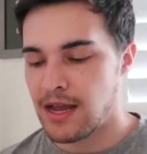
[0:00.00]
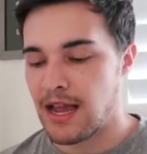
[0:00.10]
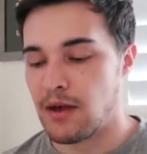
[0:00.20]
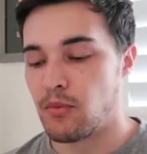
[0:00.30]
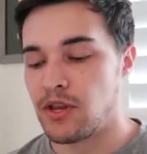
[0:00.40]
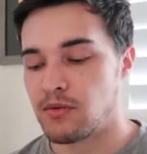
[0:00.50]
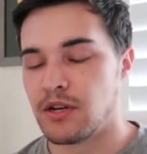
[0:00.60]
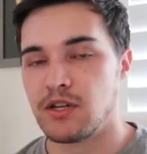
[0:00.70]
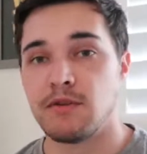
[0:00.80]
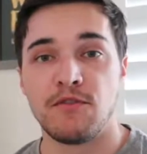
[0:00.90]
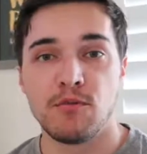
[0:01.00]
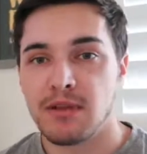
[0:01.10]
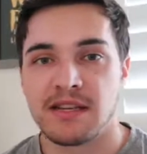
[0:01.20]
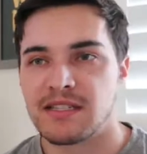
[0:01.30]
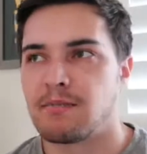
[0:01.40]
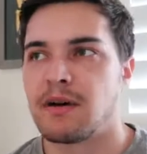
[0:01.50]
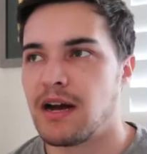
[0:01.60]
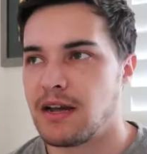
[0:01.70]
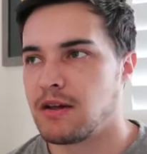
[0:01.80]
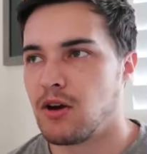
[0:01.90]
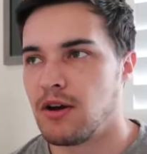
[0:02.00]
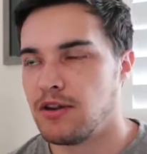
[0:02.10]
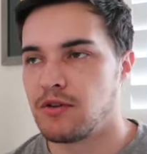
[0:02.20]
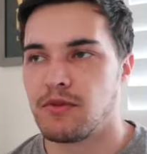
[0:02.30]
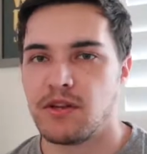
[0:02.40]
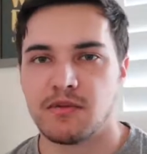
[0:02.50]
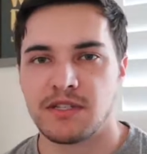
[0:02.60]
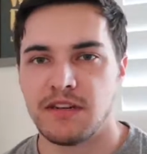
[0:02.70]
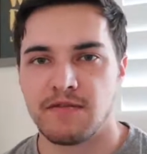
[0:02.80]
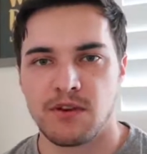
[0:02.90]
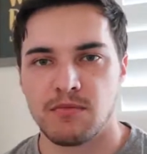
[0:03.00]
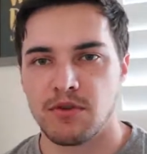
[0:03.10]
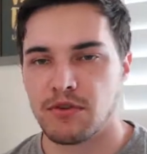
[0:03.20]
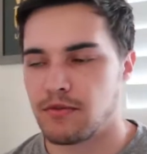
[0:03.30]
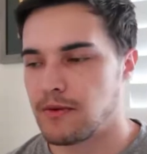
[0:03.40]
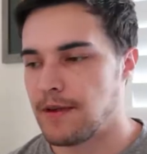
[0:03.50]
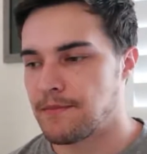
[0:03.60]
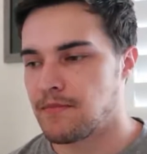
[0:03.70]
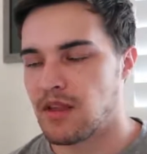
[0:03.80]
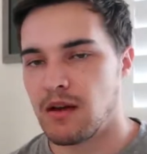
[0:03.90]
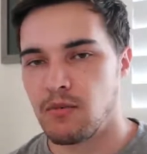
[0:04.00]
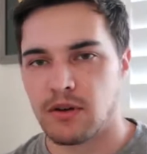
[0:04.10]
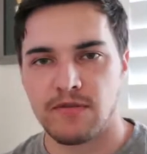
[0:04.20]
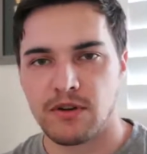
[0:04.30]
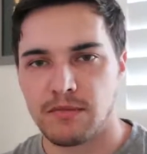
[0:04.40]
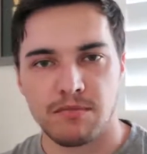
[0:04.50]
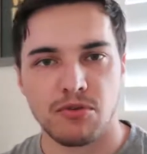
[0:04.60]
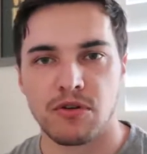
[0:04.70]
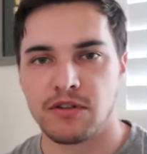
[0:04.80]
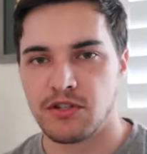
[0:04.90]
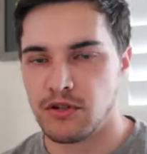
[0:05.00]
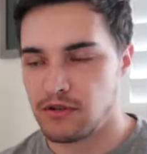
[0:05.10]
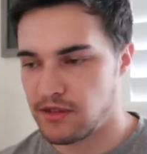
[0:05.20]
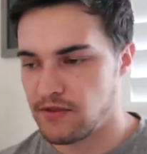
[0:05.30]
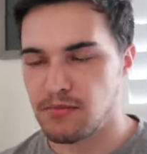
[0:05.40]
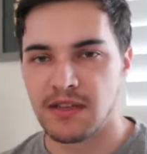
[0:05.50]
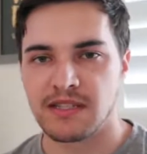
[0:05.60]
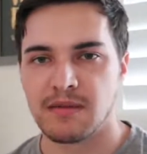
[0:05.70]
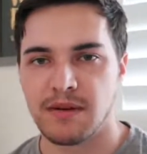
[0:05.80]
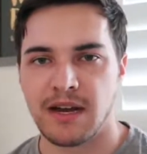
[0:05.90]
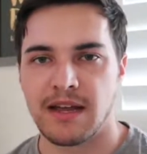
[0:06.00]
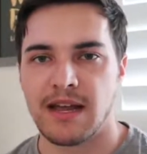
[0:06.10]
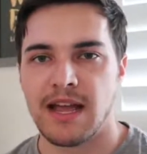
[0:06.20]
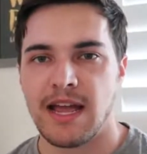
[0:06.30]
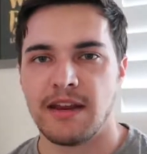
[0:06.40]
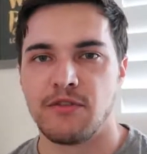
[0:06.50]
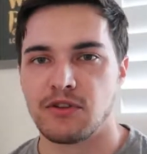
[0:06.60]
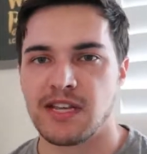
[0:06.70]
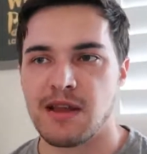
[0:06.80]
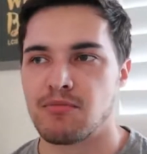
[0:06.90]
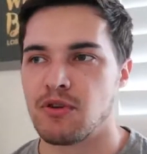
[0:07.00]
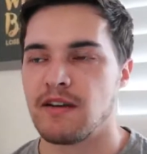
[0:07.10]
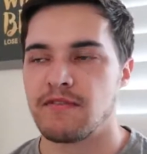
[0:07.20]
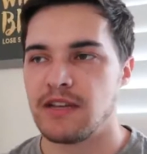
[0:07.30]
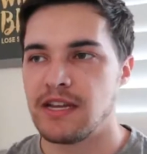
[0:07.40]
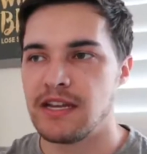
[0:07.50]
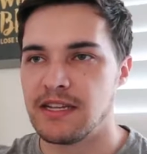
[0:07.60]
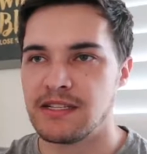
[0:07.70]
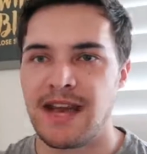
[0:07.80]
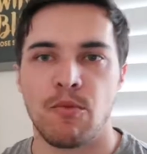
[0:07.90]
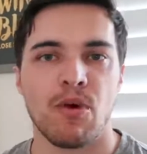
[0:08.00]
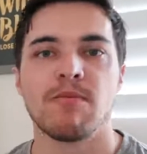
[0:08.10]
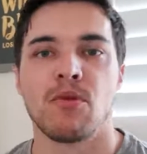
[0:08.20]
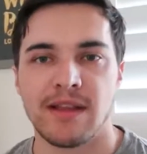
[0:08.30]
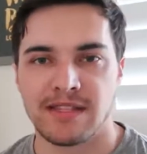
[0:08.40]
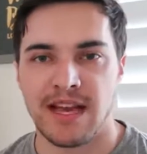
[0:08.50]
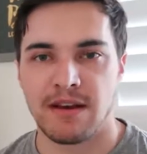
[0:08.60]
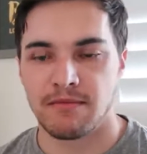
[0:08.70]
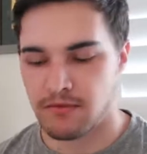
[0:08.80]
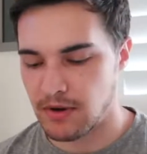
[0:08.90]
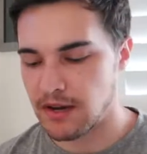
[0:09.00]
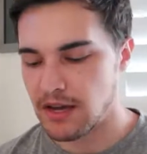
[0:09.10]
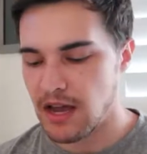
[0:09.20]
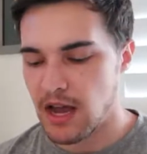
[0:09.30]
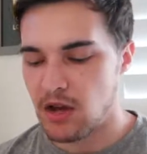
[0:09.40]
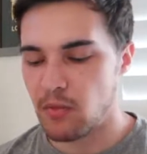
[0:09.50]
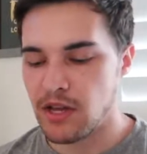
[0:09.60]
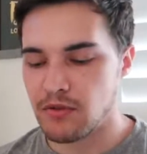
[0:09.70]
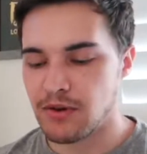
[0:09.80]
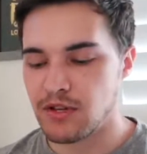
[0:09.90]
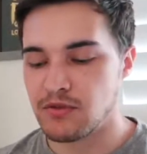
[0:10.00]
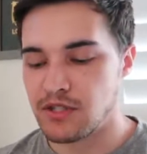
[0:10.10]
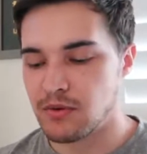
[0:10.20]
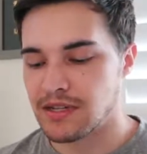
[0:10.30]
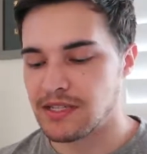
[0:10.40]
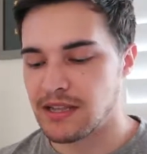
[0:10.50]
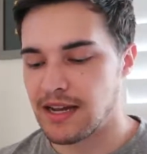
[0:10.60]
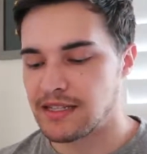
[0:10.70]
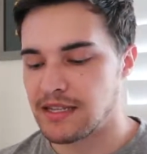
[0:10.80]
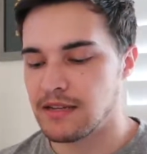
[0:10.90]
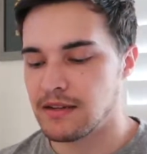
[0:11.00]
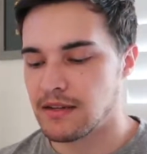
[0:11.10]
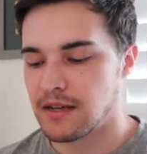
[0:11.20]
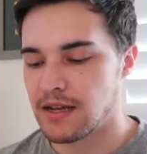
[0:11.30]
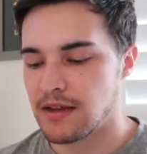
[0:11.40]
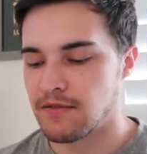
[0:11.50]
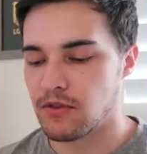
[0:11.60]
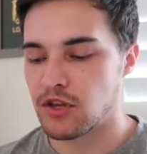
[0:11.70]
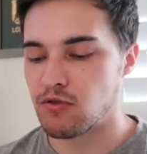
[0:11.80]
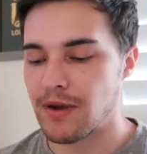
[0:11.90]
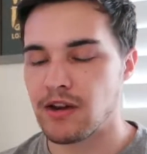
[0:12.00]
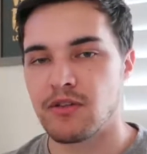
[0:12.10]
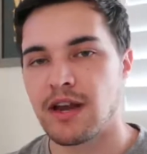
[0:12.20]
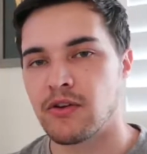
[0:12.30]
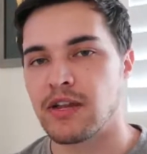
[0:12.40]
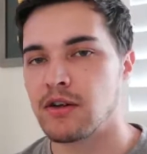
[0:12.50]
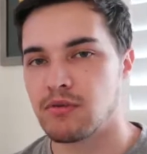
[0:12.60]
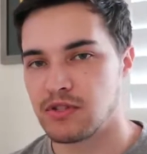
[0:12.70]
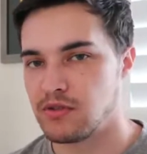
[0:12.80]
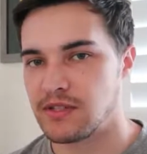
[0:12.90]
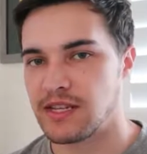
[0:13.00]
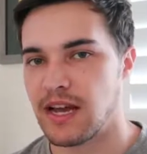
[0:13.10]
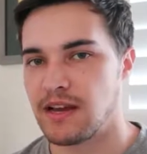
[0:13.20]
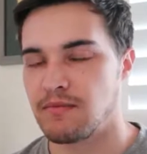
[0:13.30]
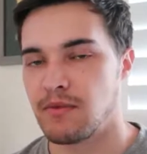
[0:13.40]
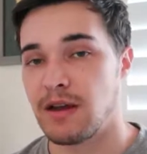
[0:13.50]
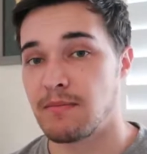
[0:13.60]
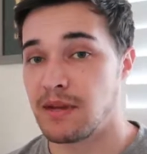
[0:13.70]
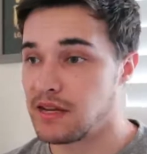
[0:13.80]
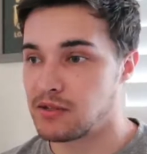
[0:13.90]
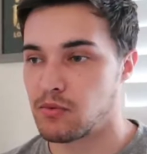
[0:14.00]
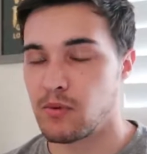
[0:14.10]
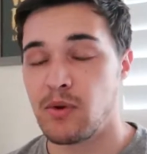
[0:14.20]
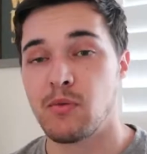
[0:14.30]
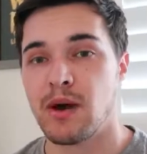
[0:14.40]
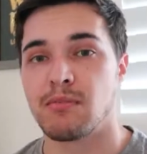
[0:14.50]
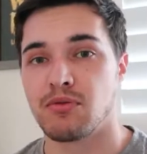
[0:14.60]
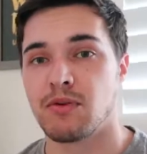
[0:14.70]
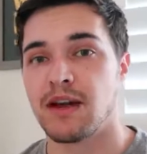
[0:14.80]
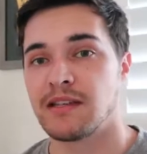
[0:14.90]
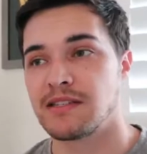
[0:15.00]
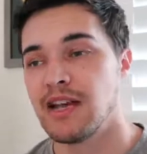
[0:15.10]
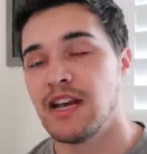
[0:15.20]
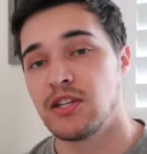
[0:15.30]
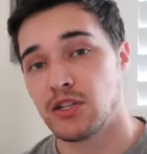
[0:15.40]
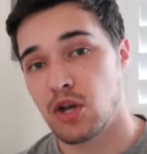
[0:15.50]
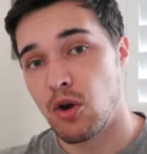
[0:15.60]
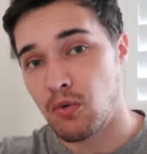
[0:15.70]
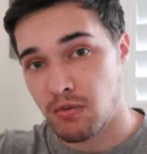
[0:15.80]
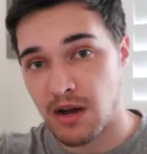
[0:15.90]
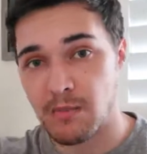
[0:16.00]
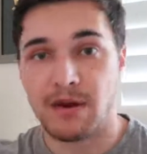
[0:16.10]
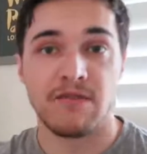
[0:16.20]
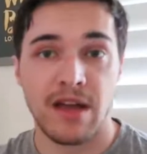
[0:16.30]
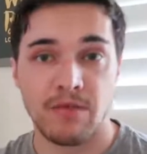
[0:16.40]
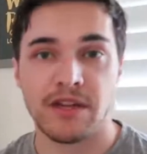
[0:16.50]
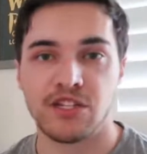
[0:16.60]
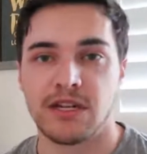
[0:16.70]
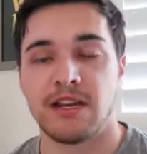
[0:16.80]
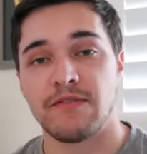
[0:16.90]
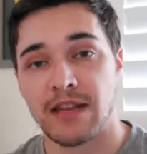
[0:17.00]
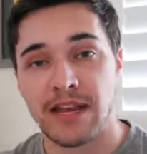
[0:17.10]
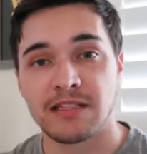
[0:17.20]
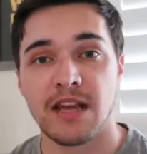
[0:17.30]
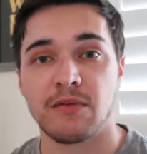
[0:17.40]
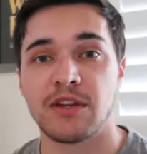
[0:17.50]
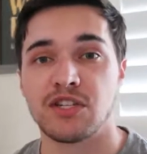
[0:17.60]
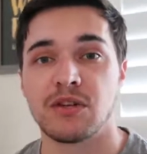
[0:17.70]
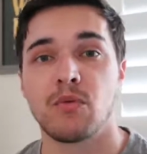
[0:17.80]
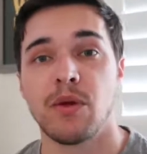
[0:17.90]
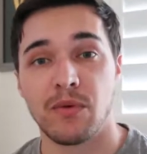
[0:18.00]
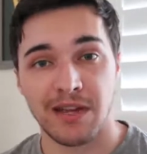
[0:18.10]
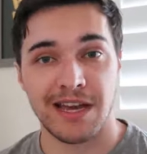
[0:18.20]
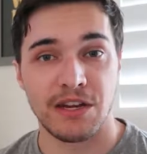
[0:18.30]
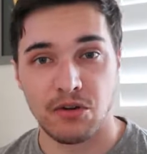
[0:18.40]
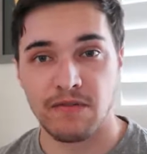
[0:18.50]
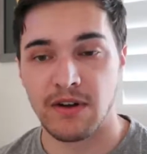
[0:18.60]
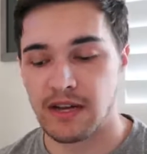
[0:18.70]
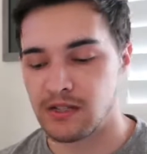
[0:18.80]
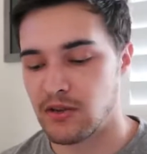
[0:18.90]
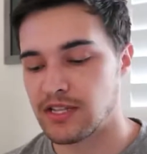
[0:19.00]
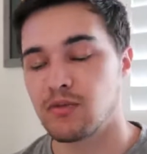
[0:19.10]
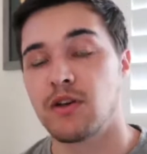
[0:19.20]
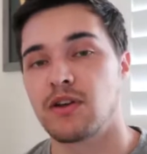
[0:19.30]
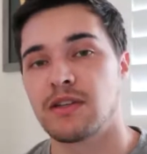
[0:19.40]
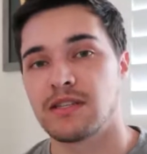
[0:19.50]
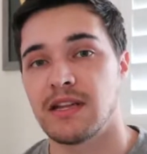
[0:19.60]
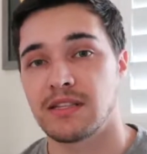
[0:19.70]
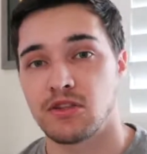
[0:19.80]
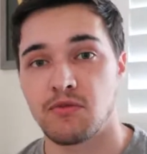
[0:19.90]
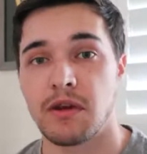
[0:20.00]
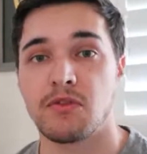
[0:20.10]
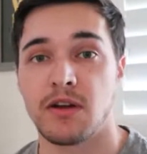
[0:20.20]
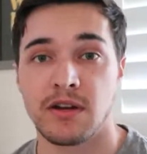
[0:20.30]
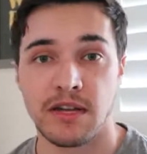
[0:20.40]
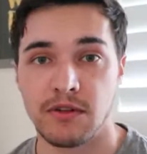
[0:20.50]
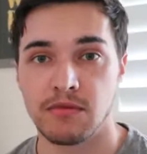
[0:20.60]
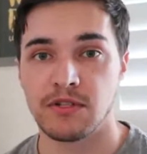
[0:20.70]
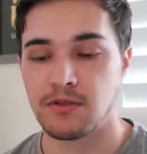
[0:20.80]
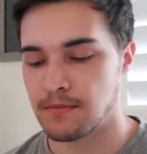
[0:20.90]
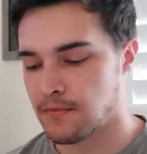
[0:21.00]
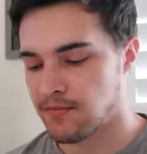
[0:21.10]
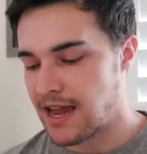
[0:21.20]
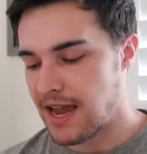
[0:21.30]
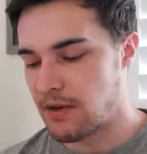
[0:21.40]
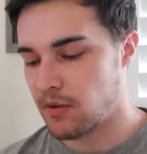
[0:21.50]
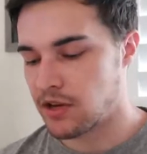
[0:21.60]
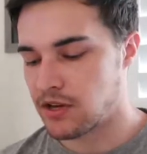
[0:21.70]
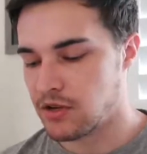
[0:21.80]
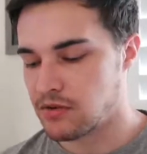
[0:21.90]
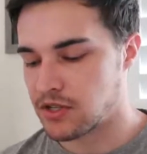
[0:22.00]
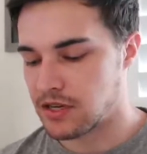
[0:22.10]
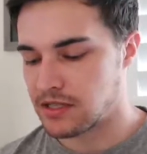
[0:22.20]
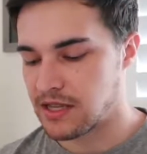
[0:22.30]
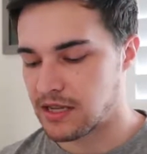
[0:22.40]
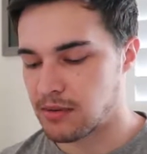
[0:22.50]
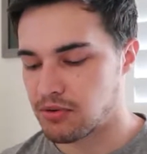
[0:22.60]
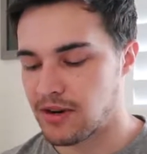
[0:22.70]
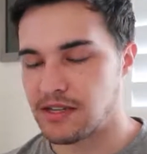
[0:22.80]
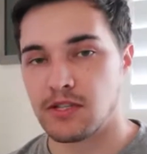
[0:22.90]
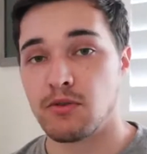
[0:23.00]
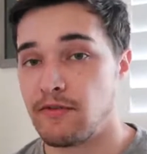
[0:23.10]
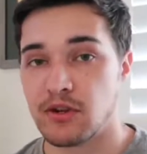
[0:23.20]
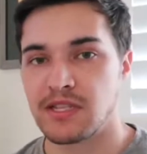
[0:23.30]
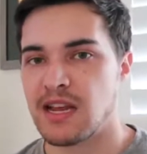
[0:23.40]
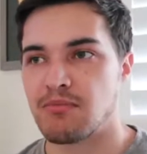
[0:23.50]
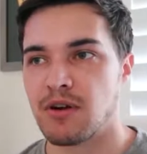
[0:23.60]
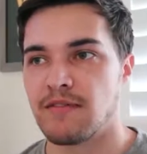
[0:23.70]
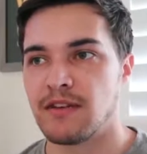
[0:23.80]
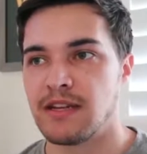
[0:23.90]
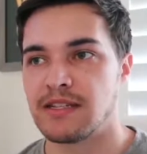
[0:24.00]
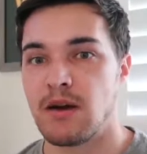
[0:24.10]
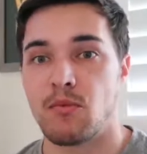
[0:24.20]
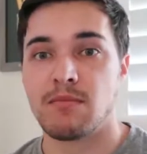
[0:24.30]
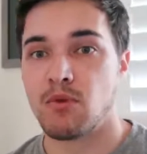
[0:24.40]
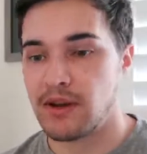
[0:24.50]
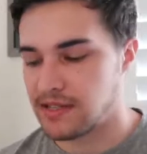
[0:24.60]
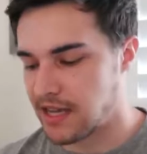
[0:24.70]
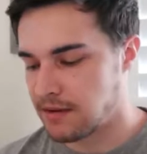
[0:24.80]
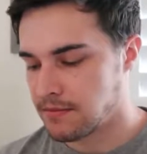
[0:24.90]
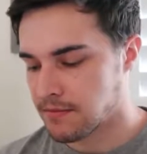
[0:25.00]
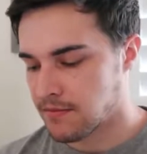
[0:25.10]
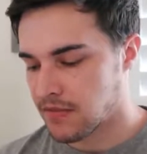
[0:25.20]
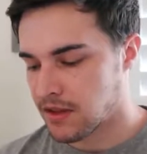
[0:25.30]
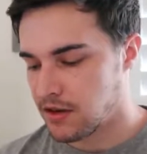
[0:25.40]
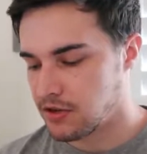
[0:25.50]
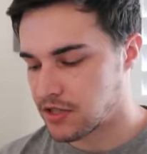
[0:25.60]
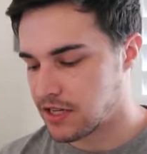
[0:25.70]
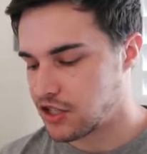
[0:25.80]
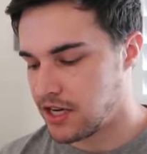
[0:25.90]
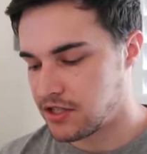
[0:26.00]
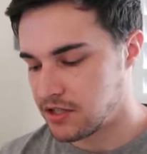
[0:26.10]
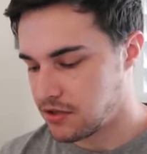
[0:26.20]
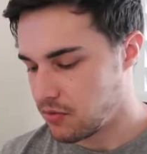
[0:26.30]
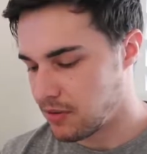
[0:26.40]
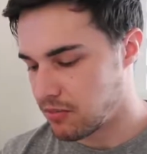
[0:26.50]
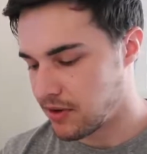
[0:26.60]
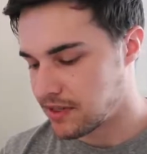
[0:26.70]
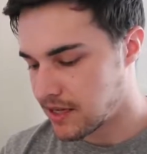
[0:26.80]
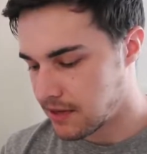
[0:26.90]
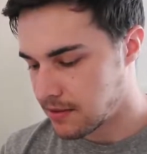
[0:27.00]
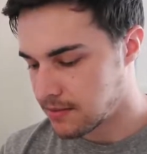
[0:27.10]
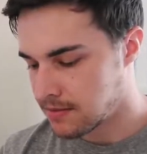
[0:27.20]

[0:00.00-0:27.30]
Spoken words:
And what you want to do, if you place the buy on Euro USD for your broker, right? Whatever brokerage you use. If you place the buy and if your take profit is at 1.10, right? What you want to do is you want to select it for the greater than or equal to sign, right? Because we want price to go above that region. And if it hits that region, we want to get notified. So that's why you're going to select greater than or equal to. And what you're going to do is you're going to select the price. So if your take profit is at 1.10, you're just going to change it to 1.10,